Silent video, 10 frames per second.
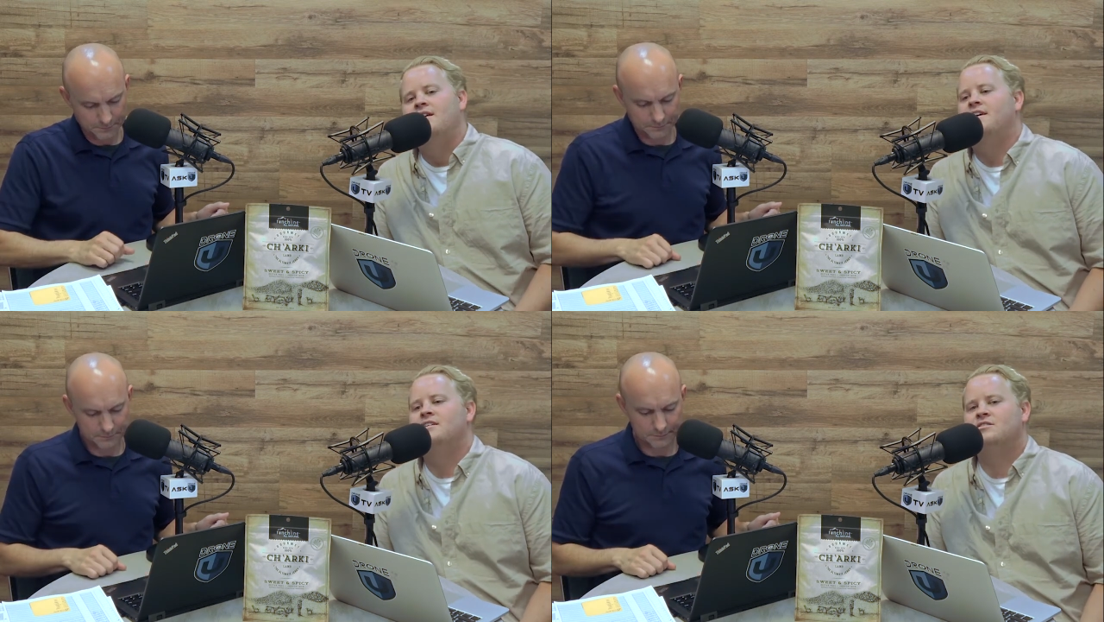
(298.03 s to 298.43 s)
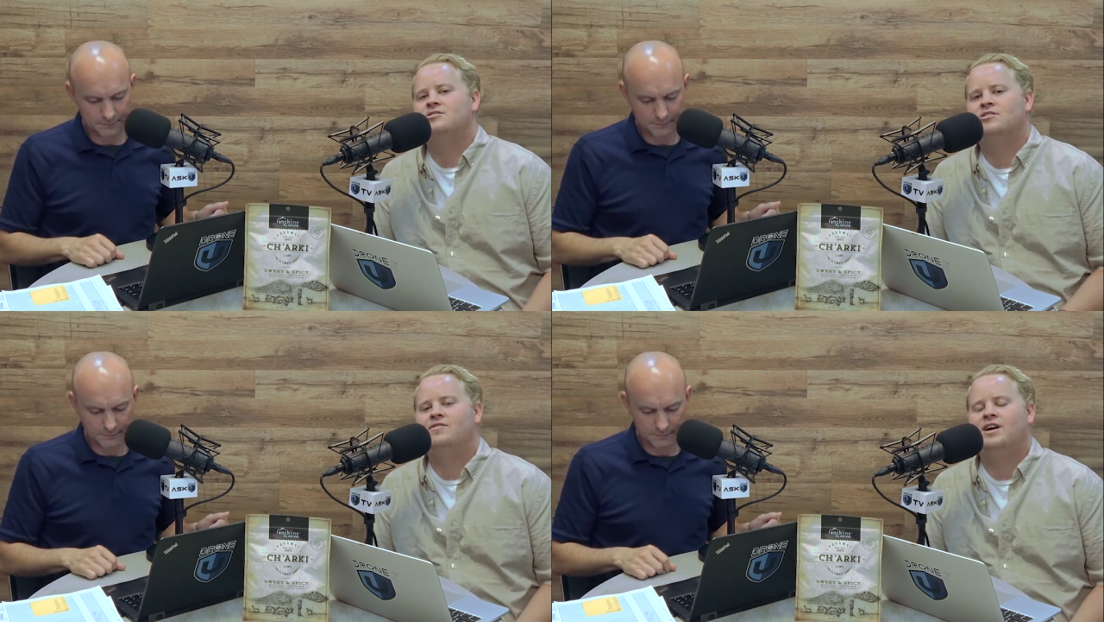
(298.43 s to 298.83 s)
Speaker 1: is a
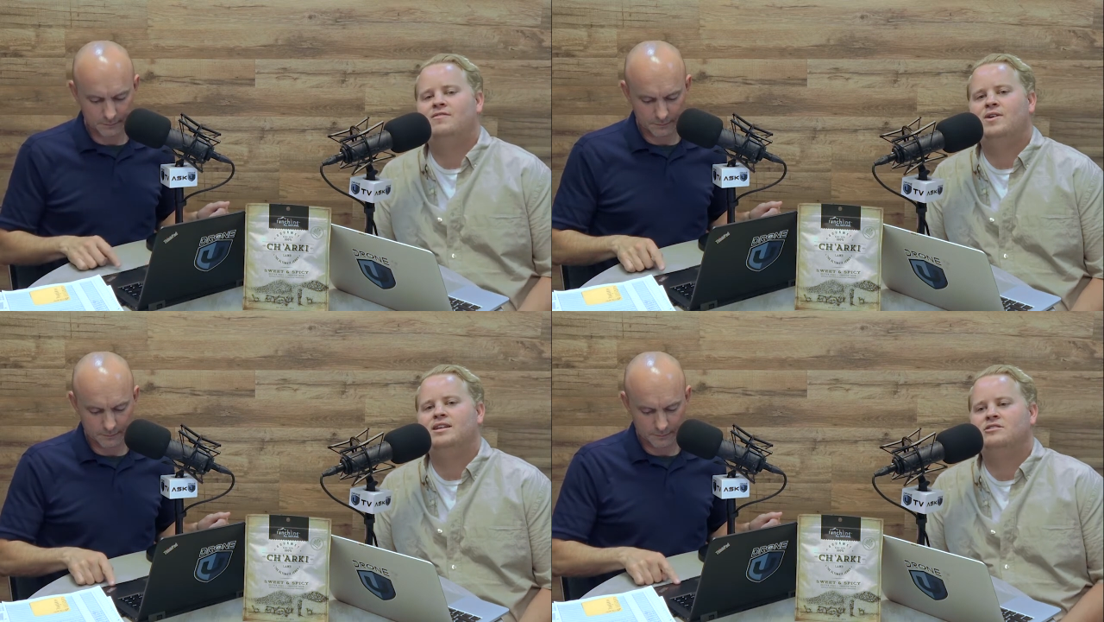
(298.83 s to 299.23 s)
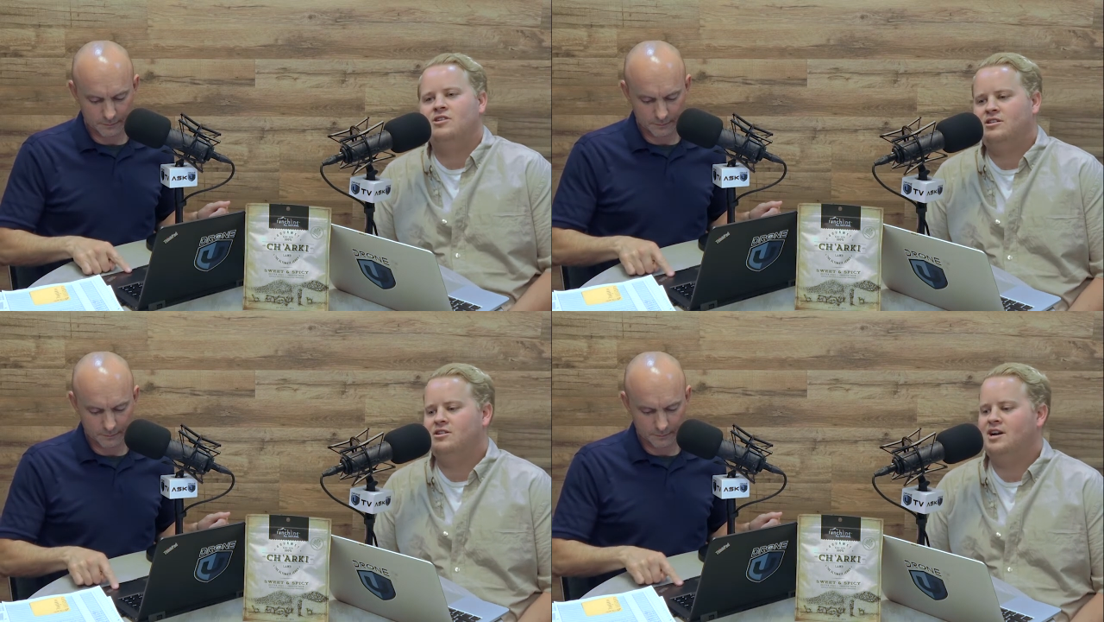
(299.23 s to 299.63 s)
certified flight
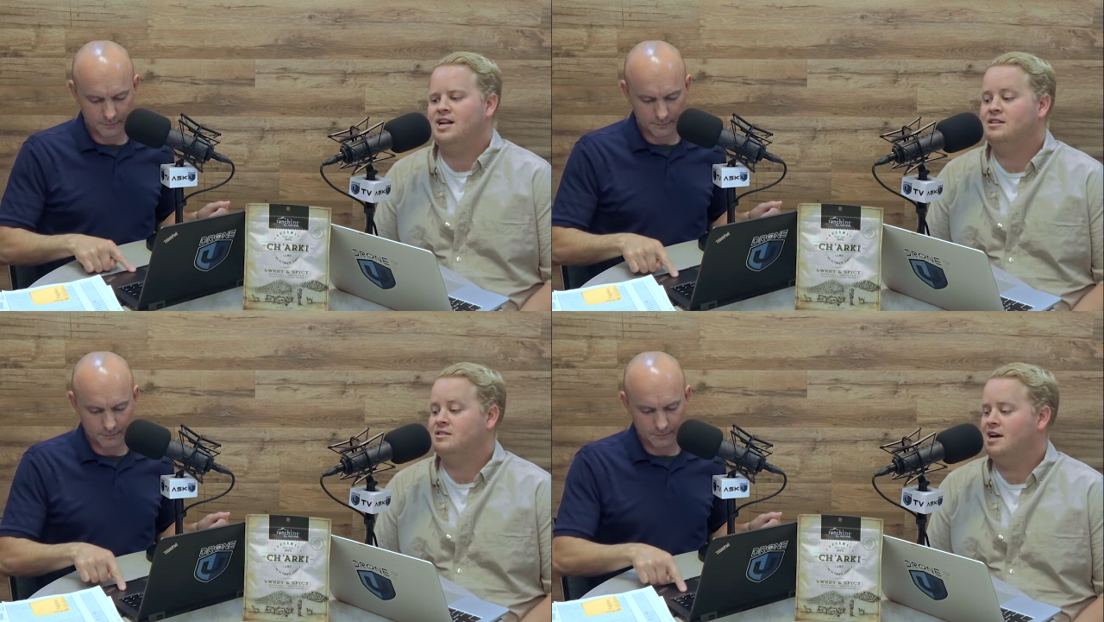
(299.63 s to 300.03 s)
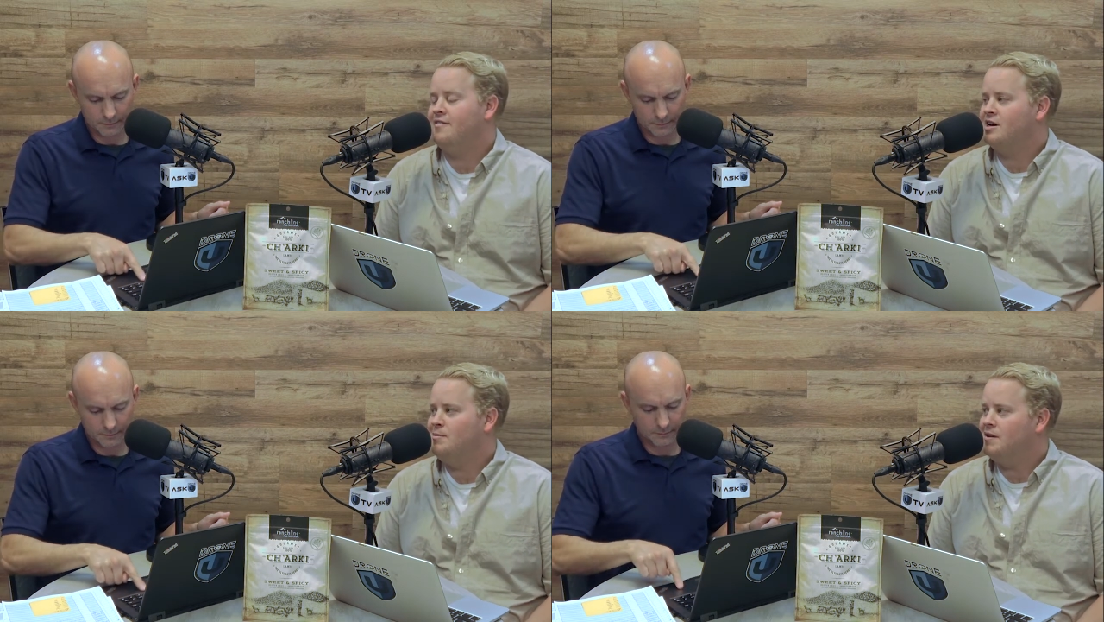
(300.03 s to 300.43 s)
instructor and does have
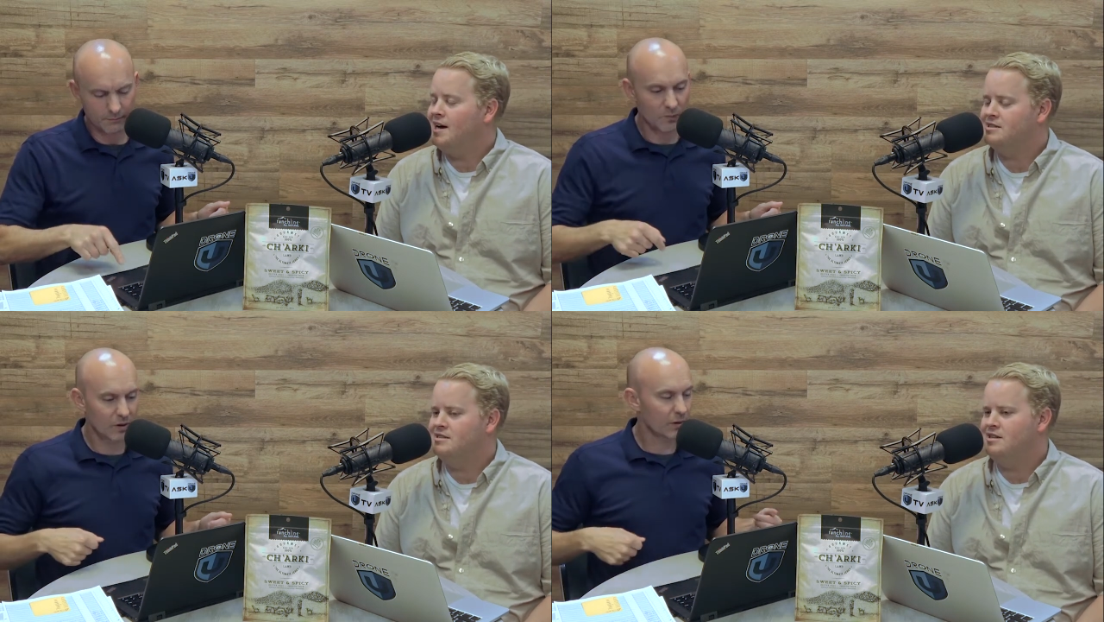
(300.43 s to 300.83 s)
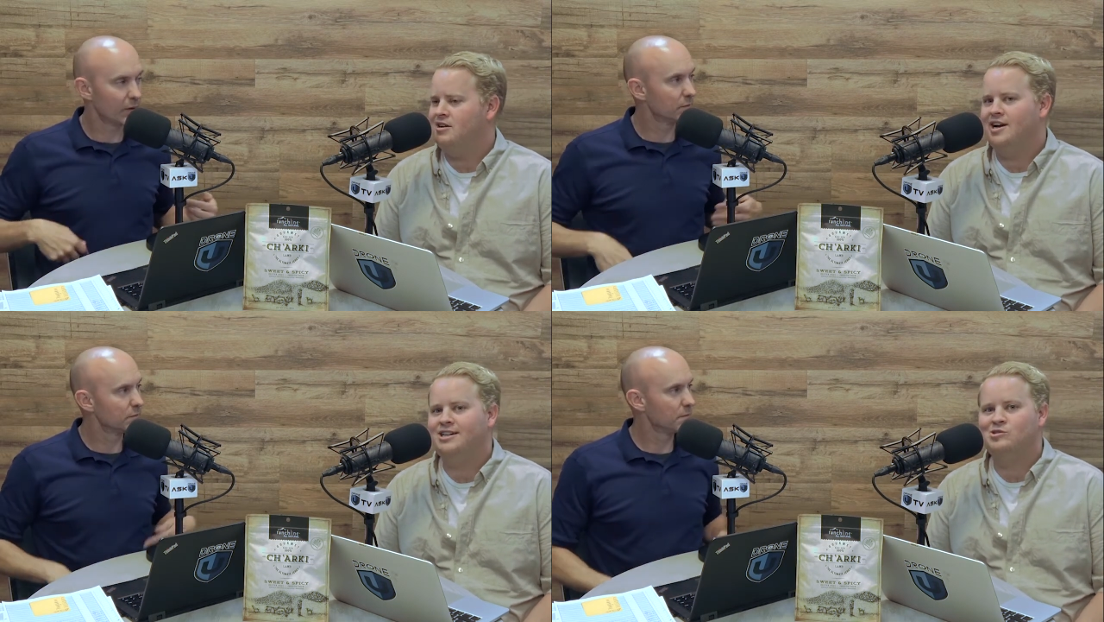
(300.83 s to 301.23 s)
a couple classes
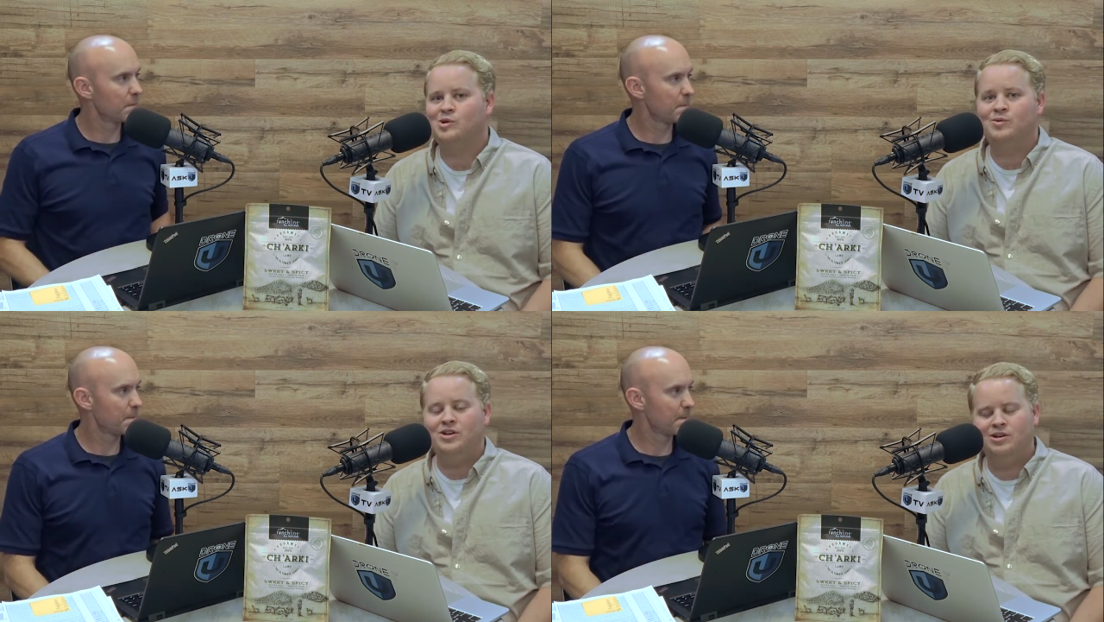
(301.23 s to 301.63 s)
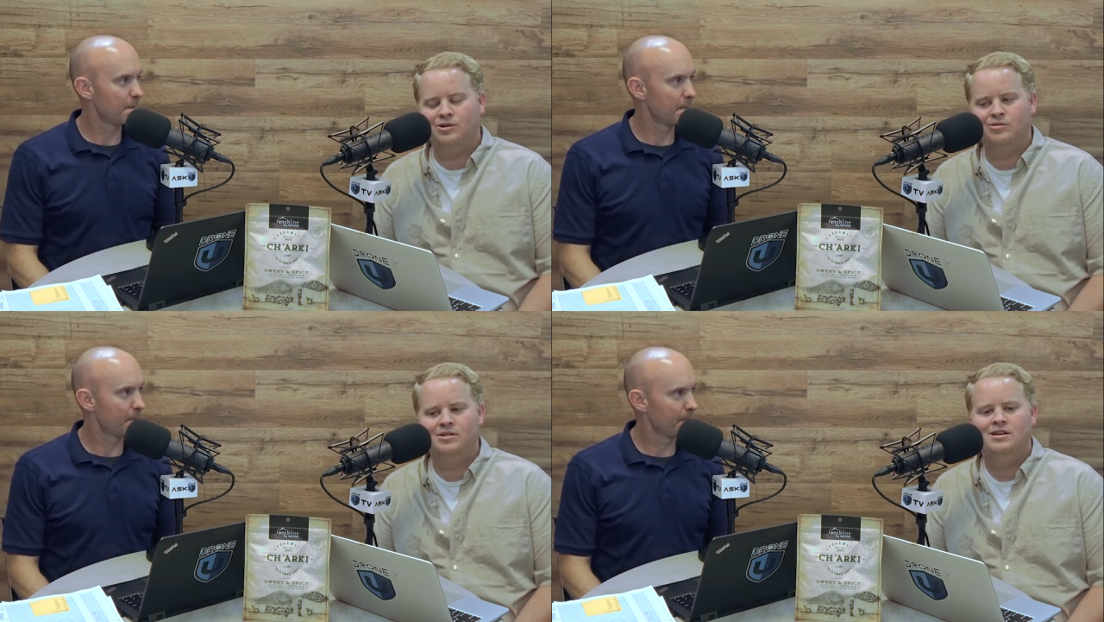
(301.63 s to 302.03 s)
here at Drone
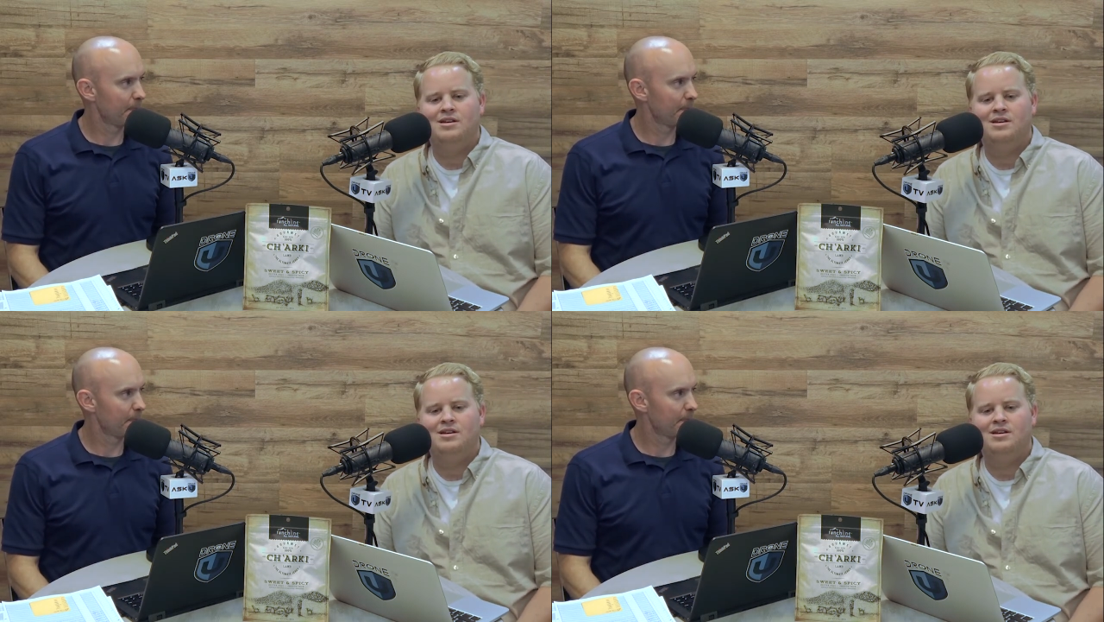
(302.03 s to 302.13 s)
U.